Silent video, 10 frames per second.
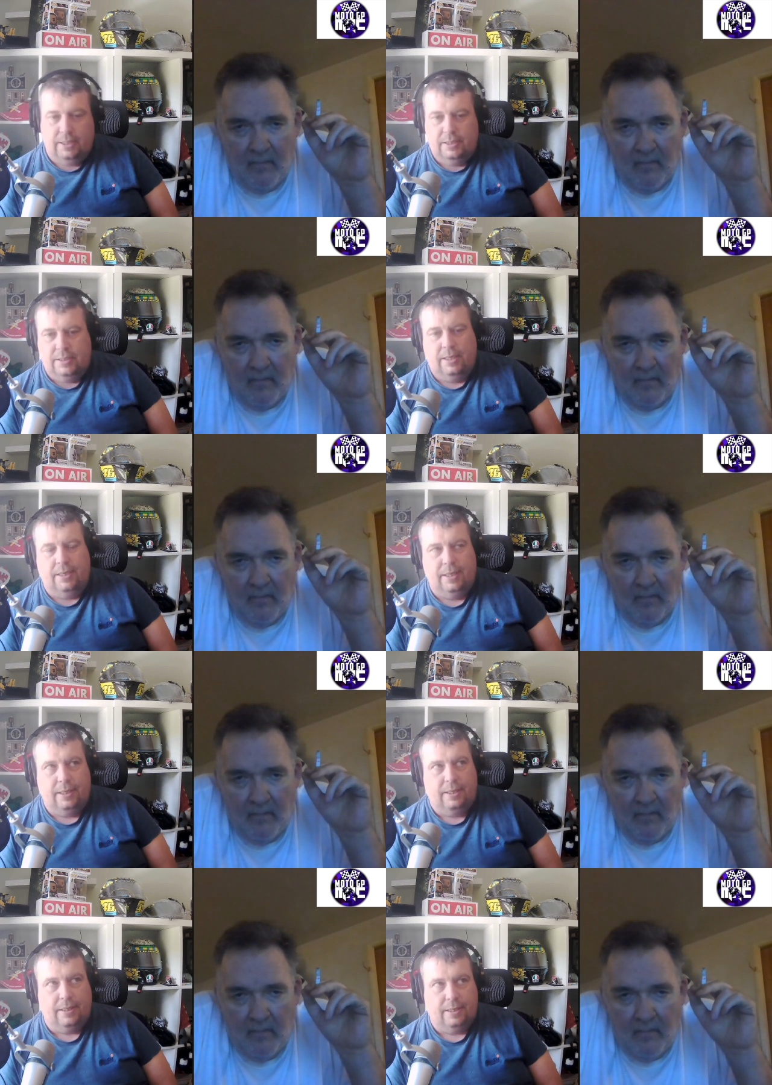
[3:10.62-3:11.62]
Speaker 1: is
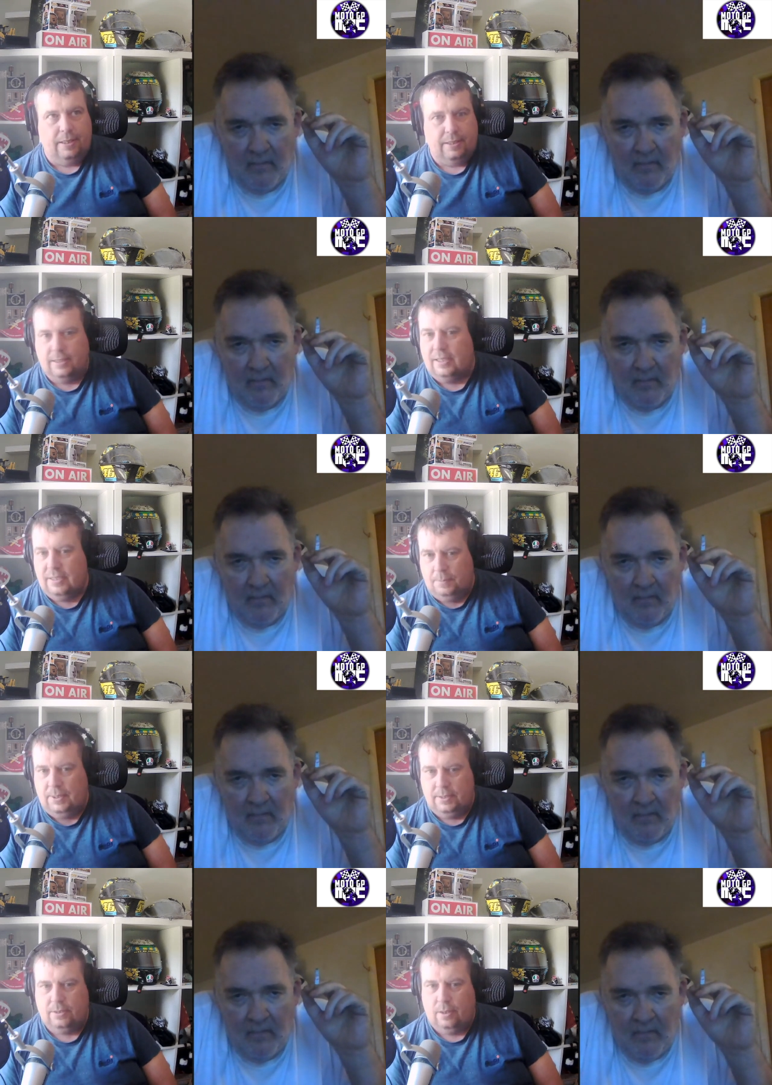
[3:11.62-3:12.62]
a
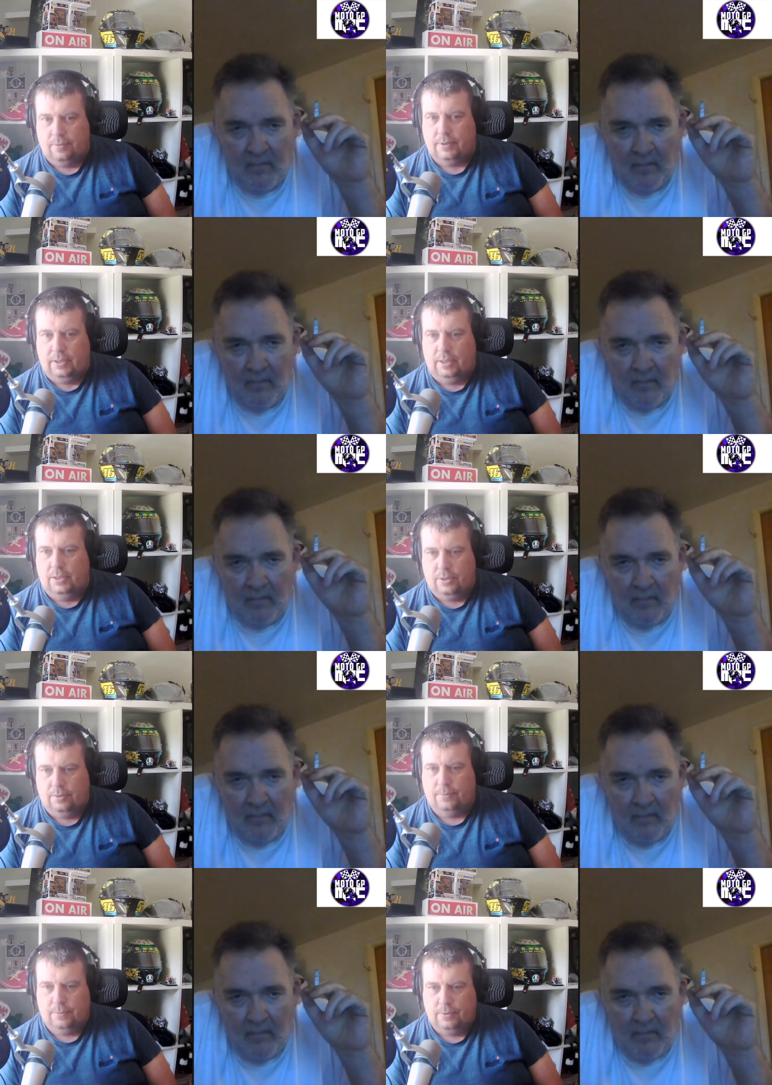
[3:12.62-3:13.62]
pissed-off
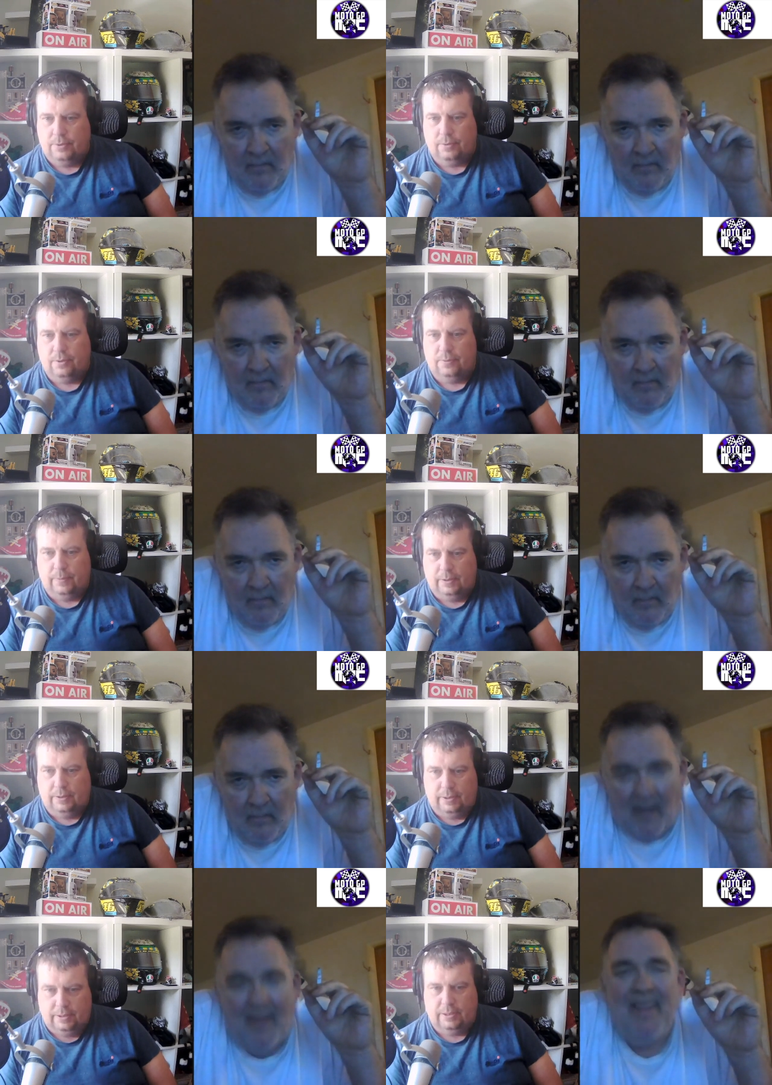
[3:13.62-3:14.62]
teenager, do you know what I mean?
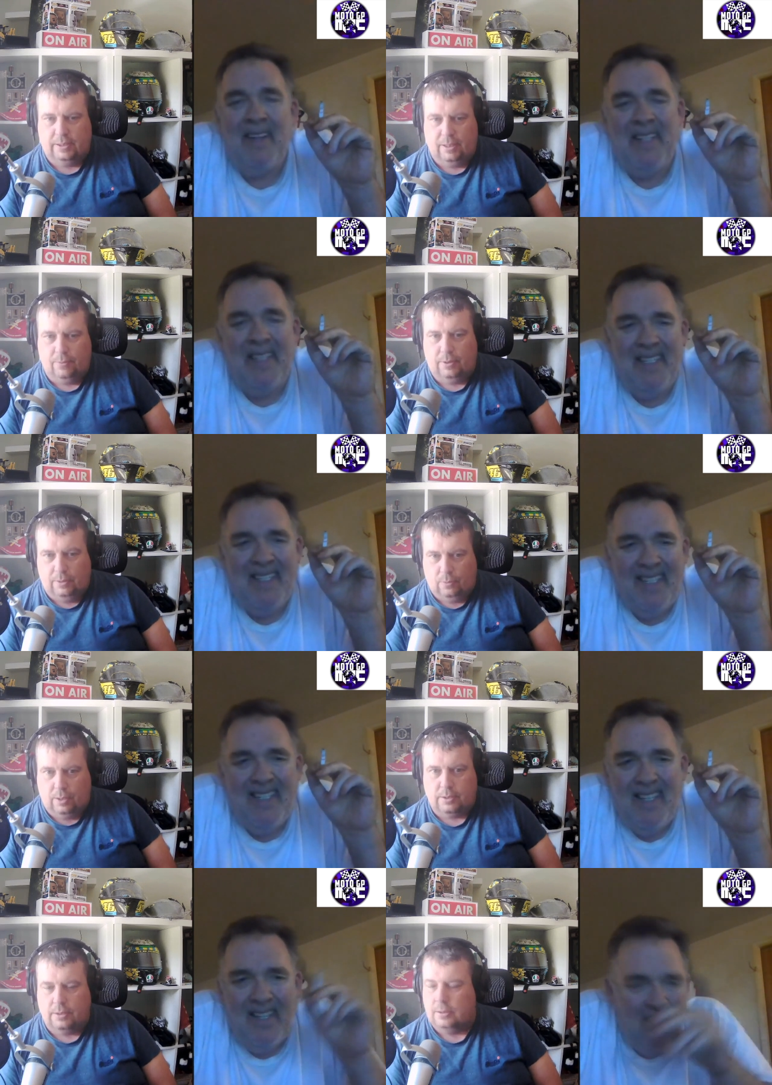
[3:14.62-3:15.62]
He didn't get what he
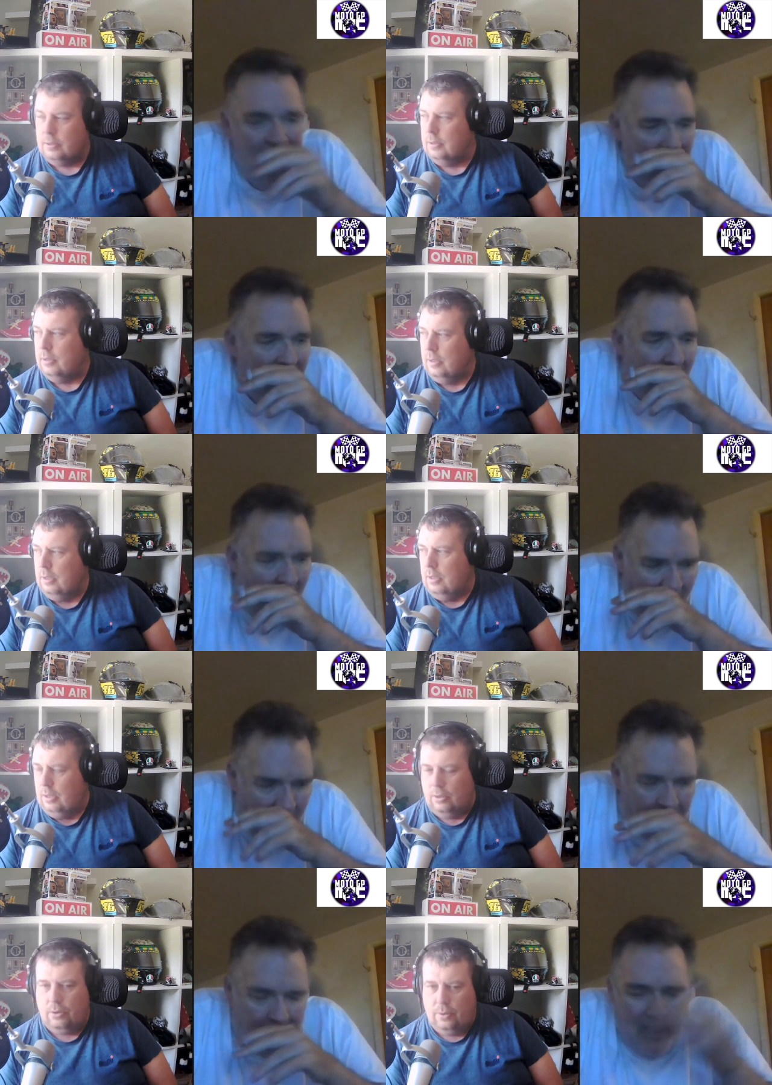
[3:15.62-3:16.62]
wanted.
Speaker 2: You
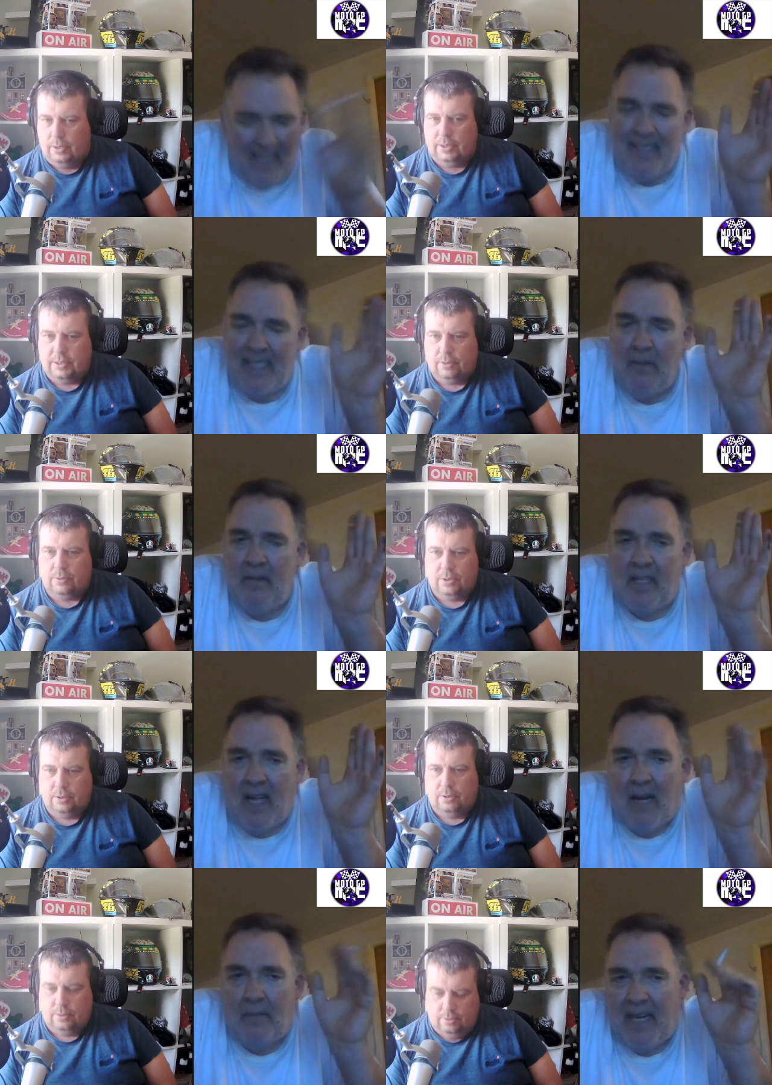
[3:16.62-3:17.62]
know, he seemed to
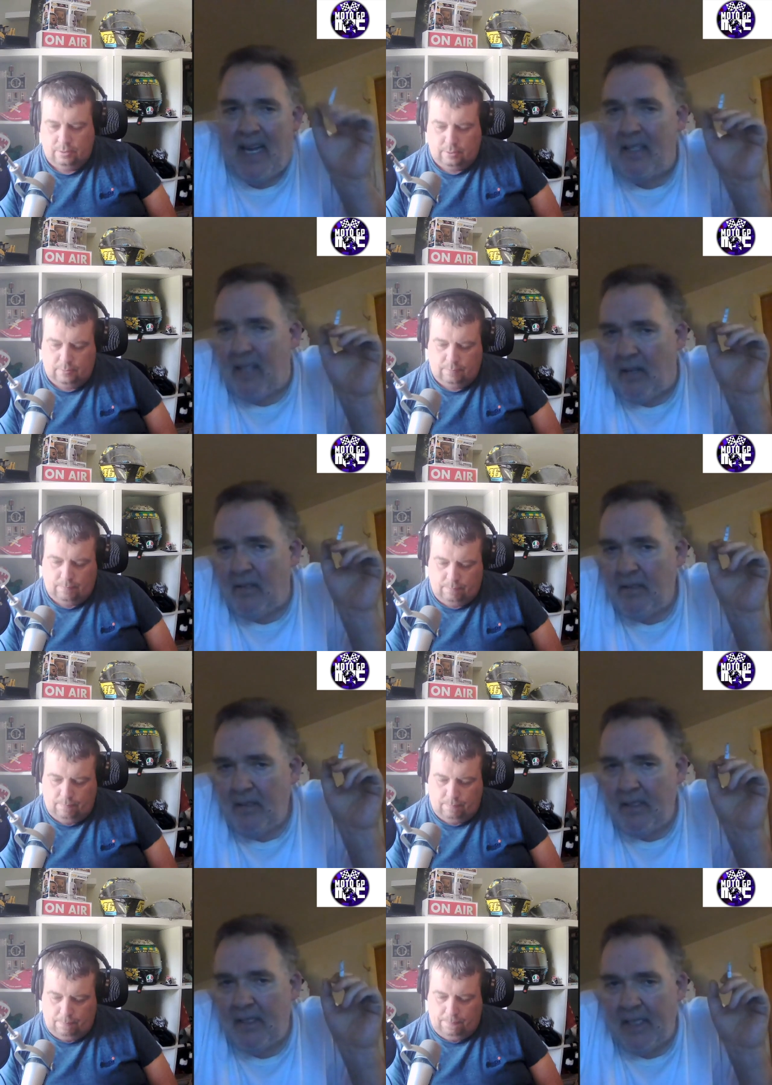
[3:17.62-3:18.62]
calm down, though,
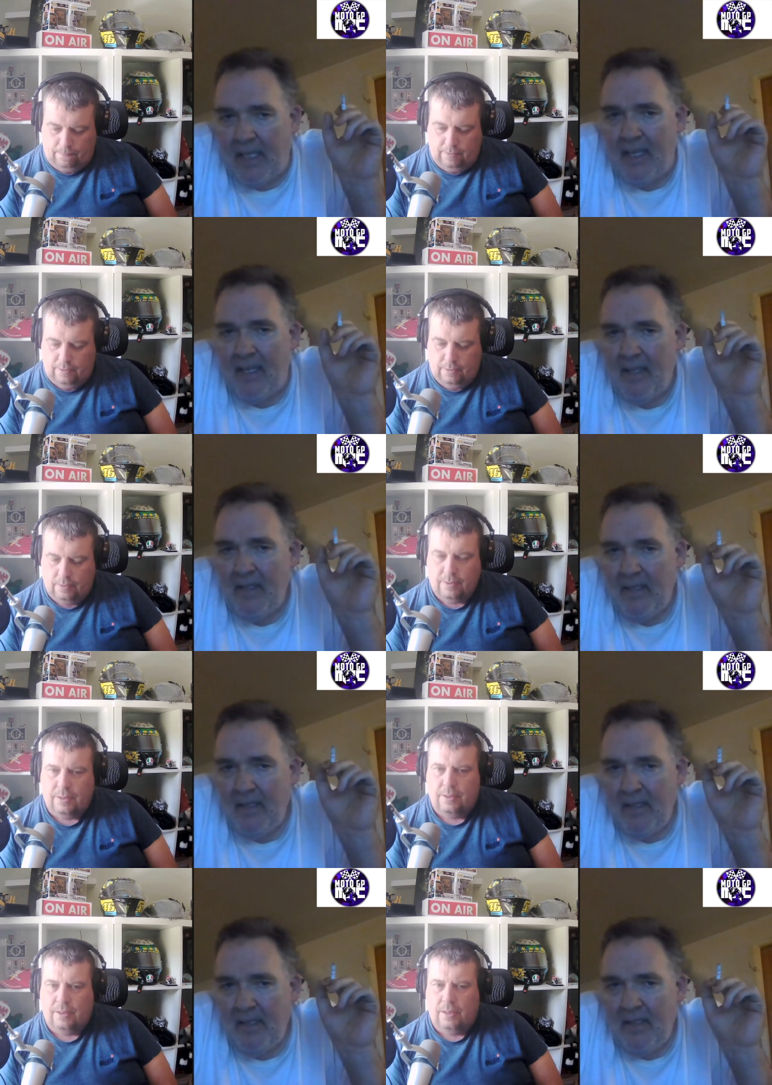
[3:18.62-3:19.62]
don't you think?
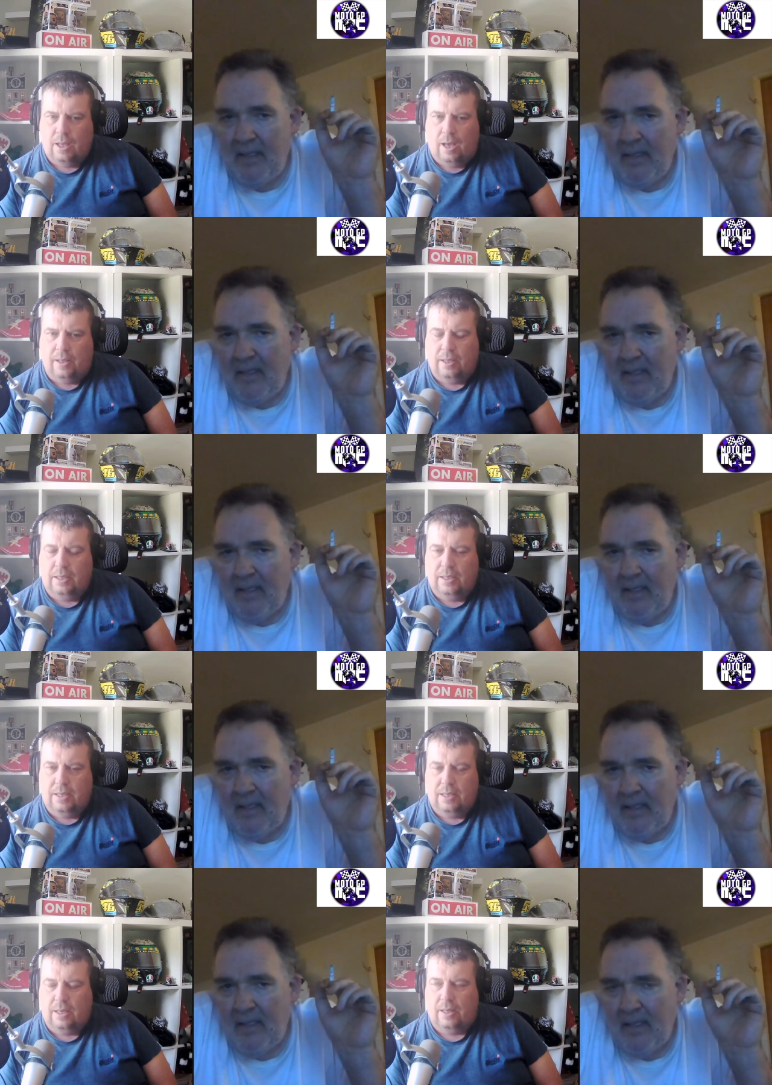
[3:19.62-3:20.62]
Speaker 1: I think
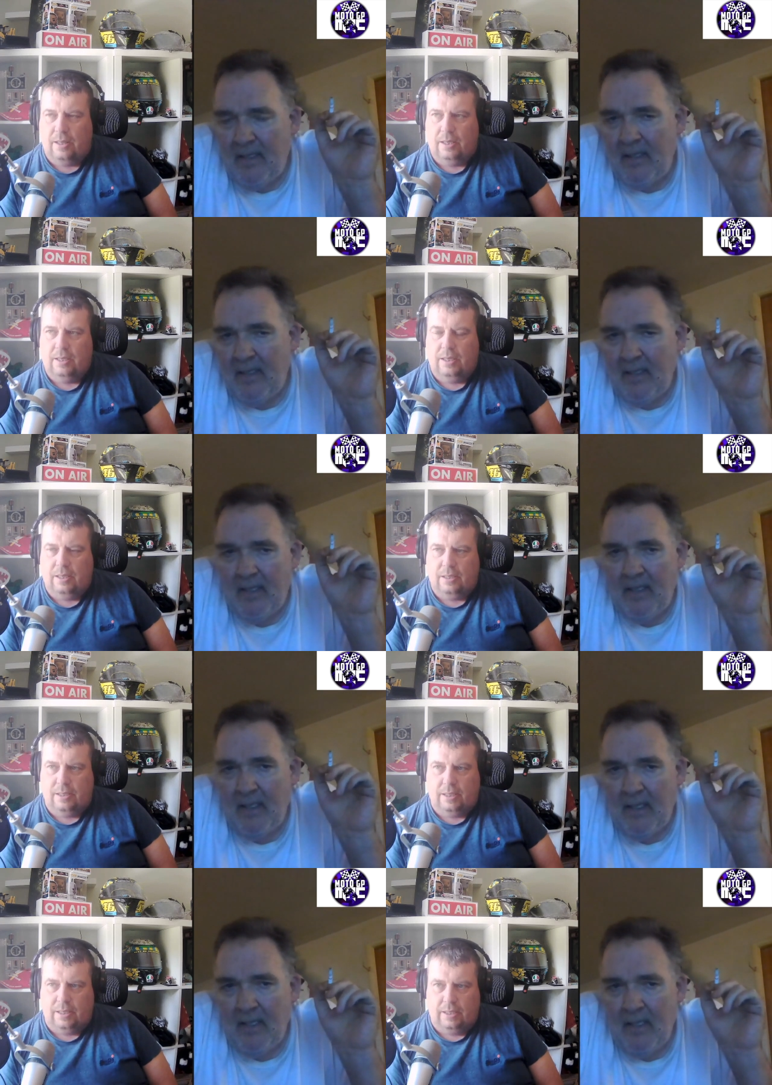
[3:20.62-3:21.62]

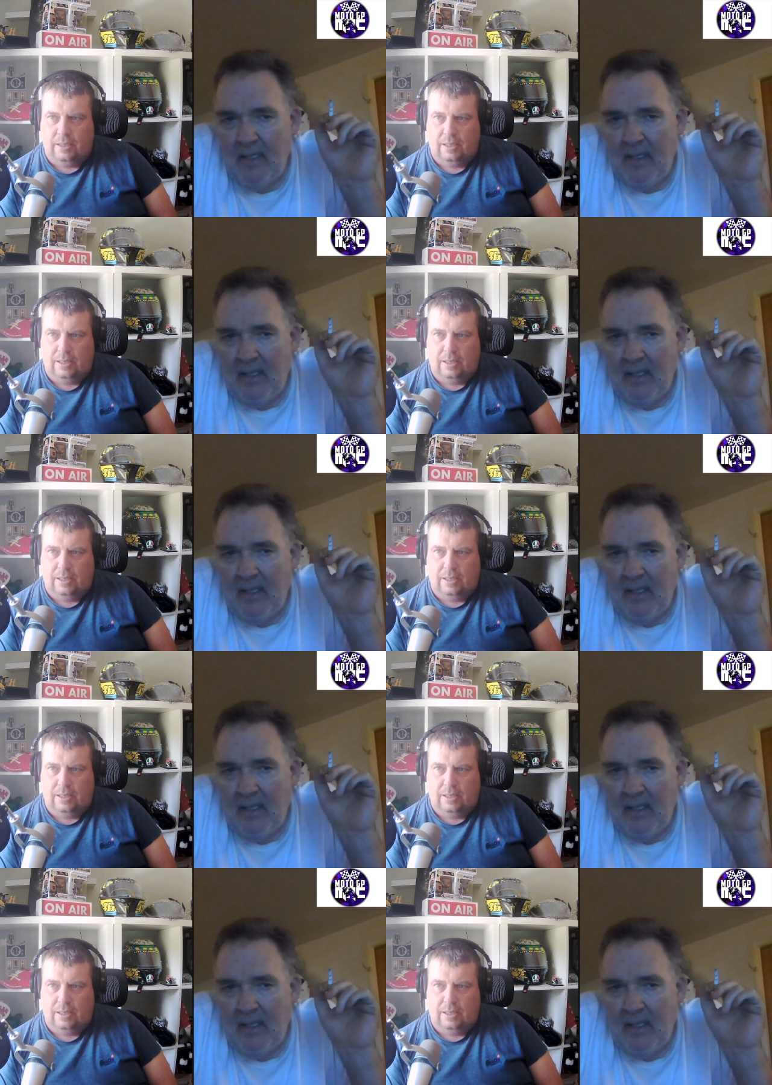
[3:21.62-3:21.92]
he